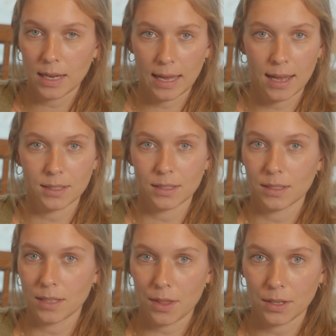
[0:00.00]
It has
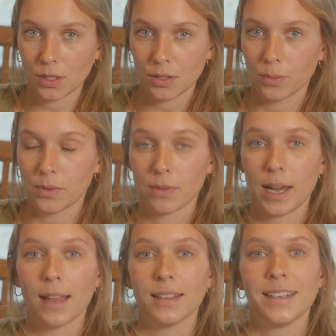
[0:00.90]
nothing to do with
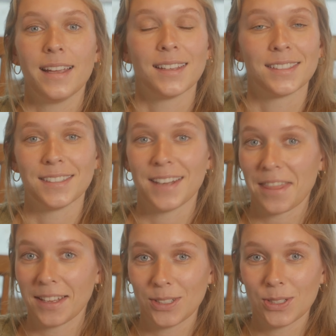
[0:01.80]
reality, it has
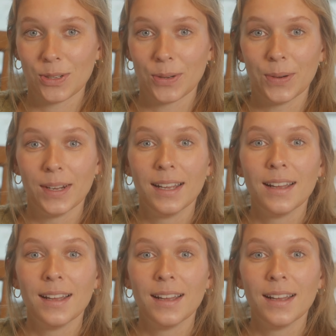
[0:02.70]
nothing to do